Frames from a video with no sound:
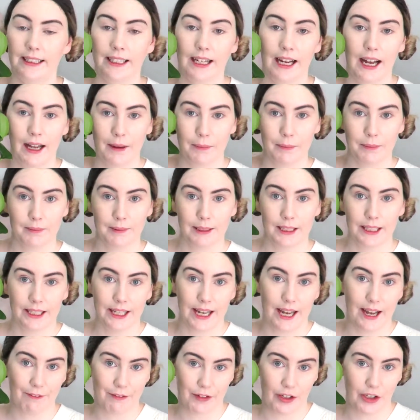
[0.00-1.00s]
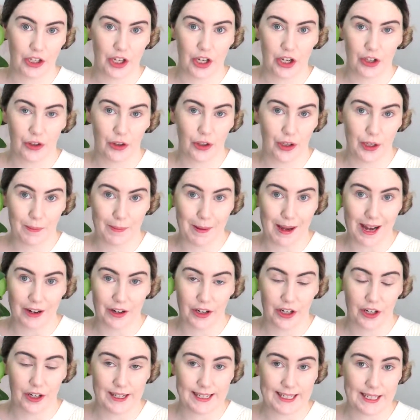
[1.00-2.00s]
I'm gonna have to learn all about
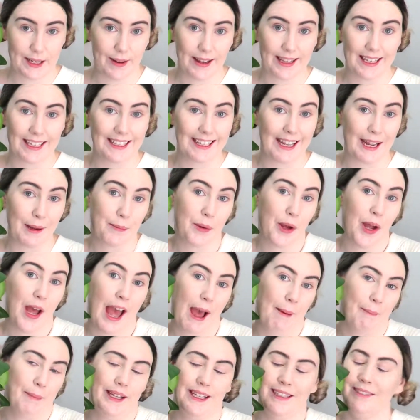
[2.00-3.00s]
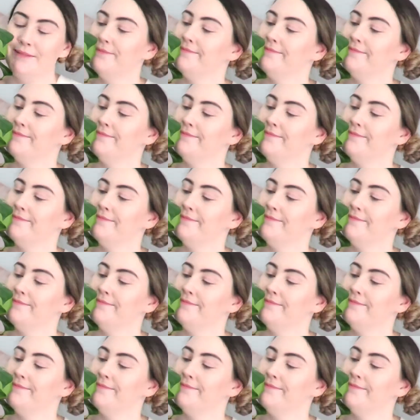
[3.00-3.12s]
her so I can keep her happy.